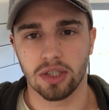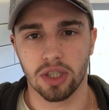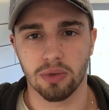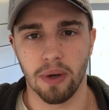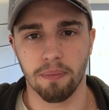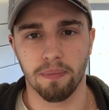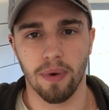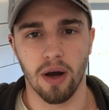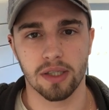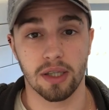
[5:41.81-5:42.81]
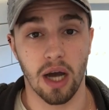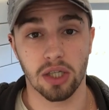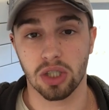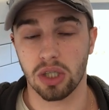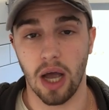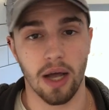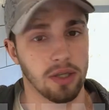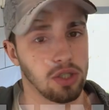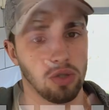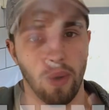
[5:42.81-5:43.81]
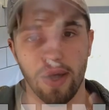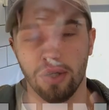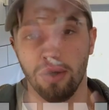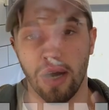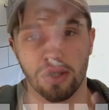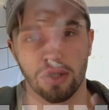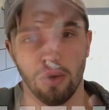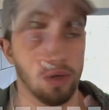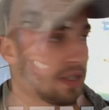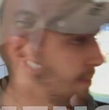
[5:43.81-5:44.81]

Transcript: that just went past it? I, I swear to you, I saw